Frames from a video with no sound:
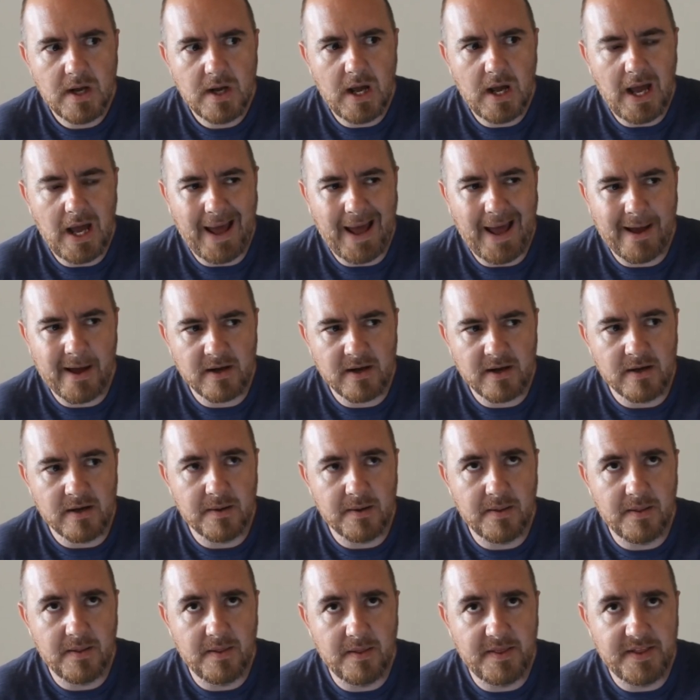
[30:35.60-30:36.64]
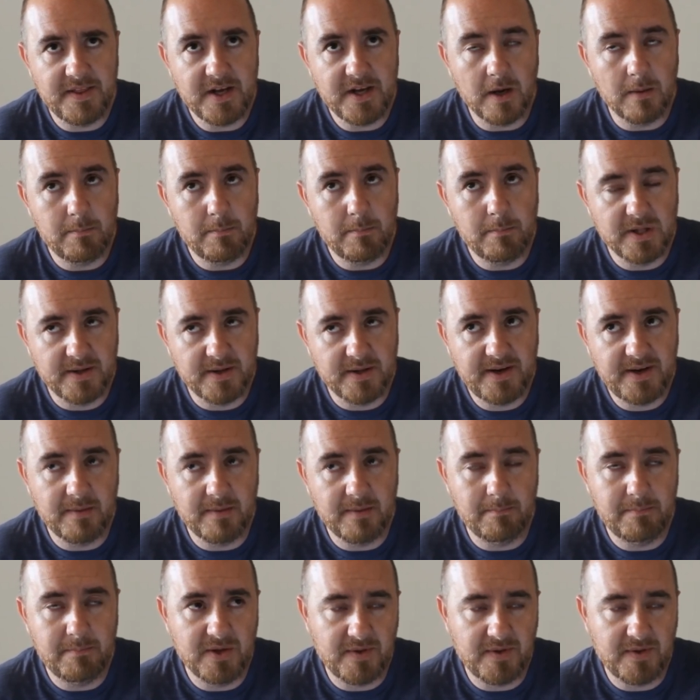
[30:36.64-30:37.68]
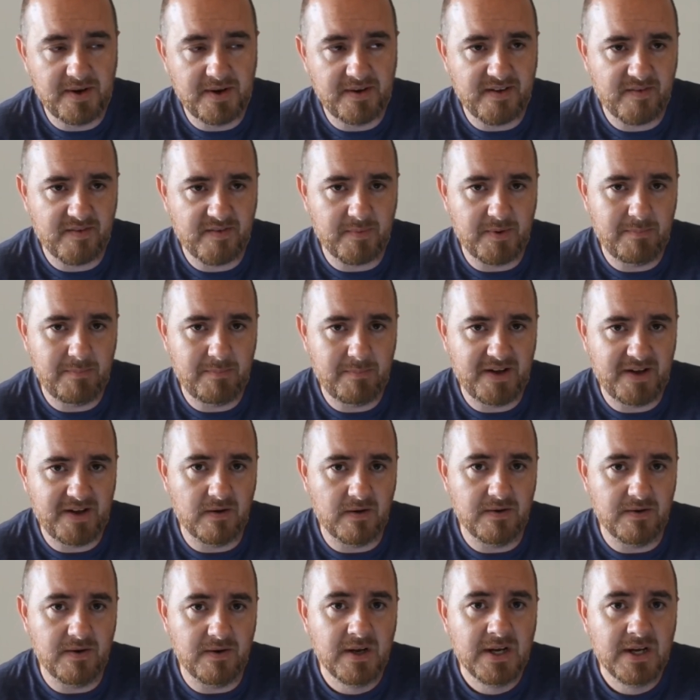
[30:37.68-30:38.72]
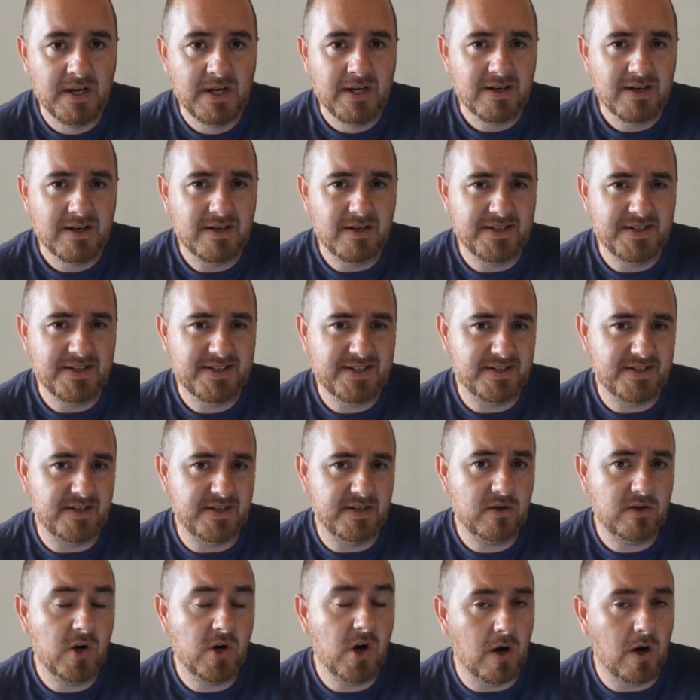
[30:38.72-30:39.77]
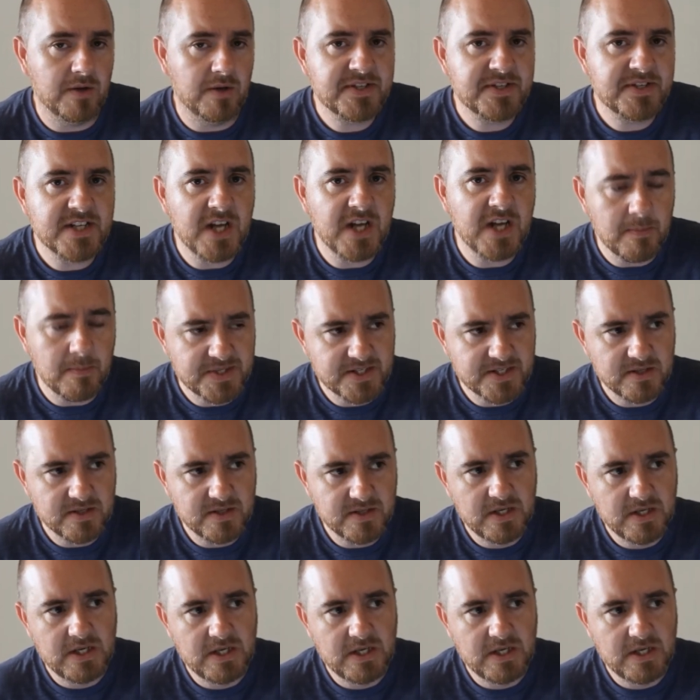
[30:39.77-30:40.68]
and the ability to build an assessment based on consistent concepts.